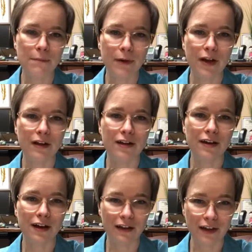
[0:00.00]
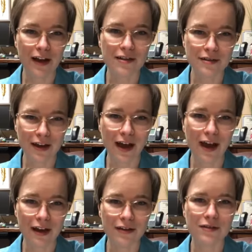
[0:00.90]
but Alaska
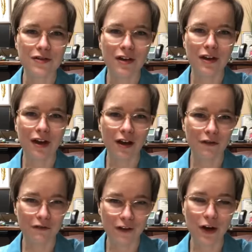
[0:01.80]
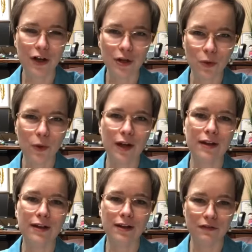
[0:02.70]
has a very
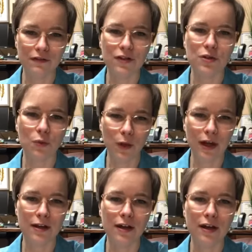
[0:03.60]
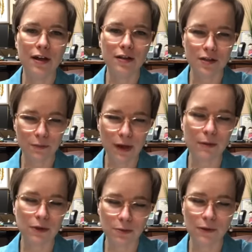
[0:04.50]
quick and efficient way to be
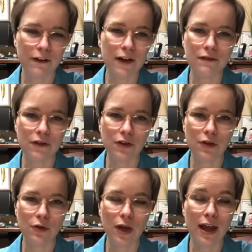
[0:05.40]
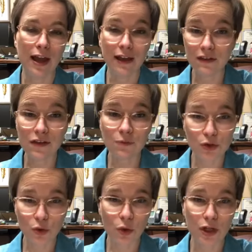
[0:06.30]
able to provide for you, and this
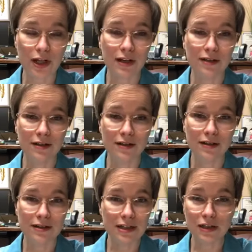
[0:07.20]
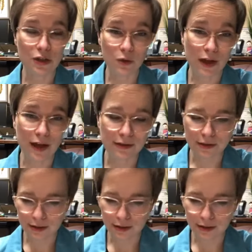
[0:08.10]
majority didn't do that.